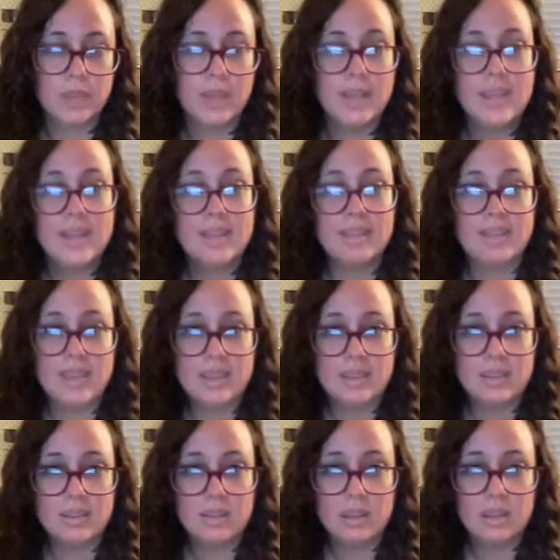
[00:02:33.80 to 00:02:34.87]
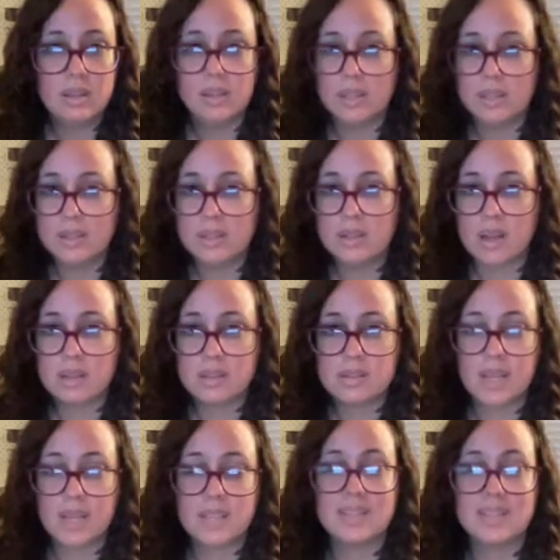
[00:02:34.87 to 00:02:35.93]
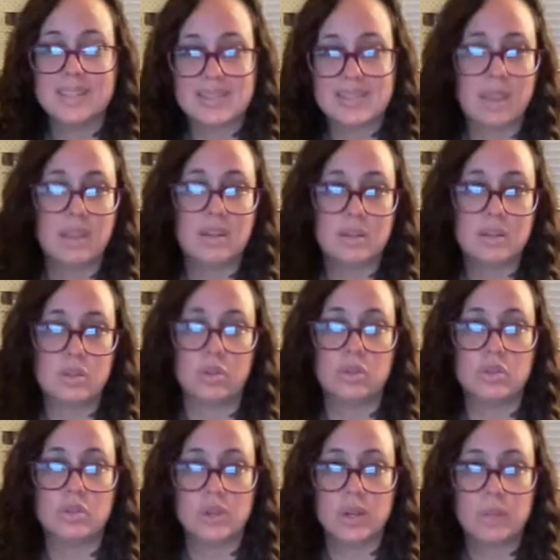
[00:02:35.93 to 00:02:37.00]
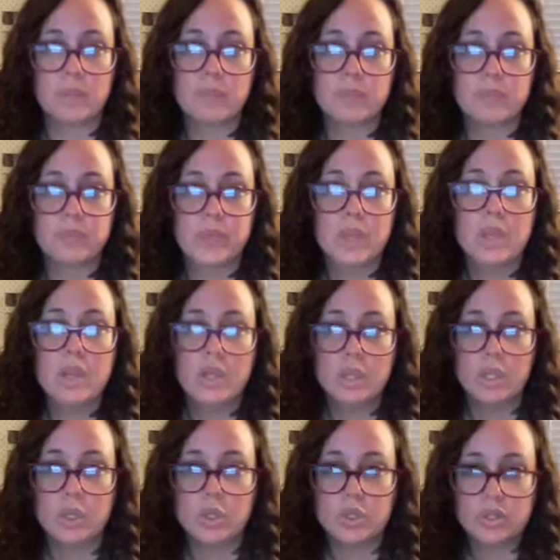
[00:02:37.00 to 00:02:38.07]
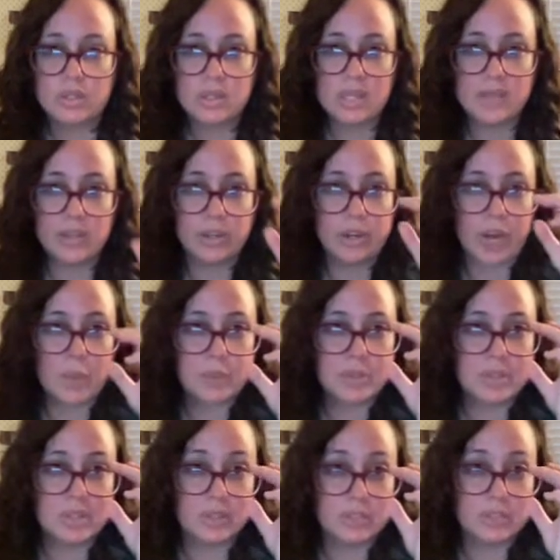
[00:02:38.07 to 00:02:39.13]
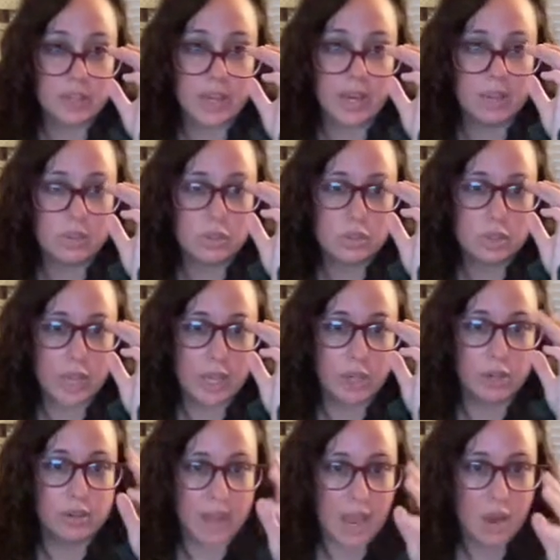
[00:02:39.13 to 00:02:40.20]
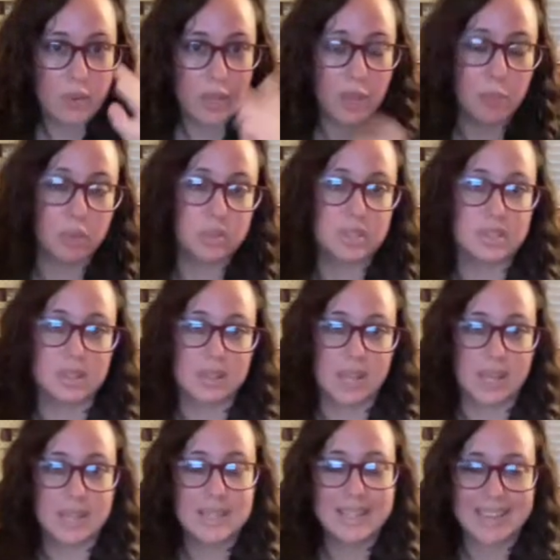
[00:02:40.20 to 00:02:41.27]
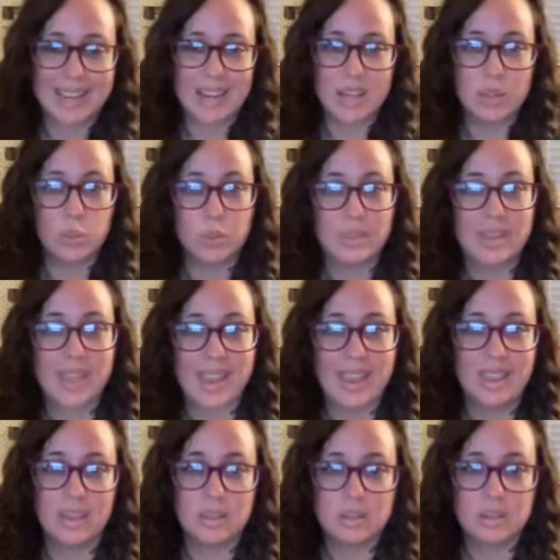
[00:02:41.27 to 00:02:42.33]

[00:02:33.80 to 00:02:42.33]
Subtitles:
Then, click the dots next to the second search string. You should see that your options have changed, and you're now able to select Add with AND.